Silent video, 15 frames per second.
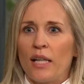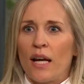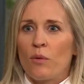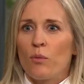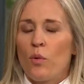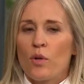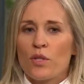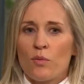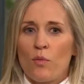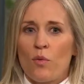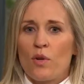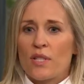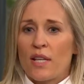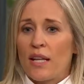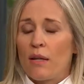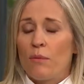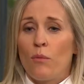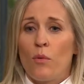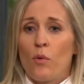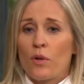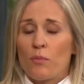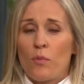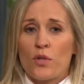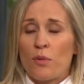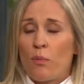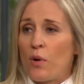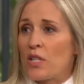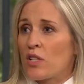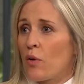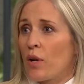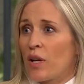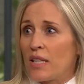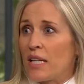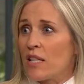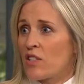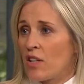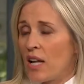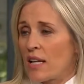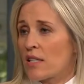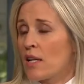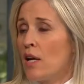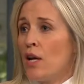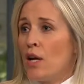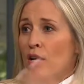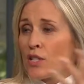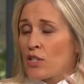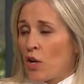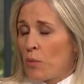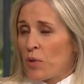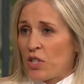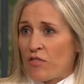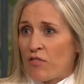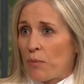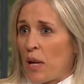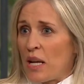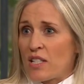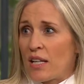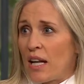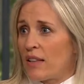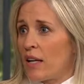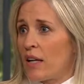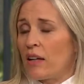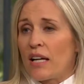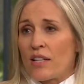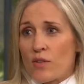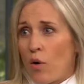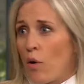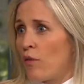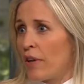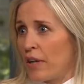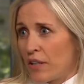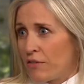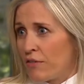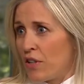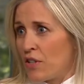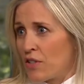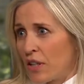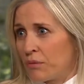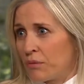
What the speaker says: and walls, and then more to the point, going on the internet, so much information out there, it's all very confusing.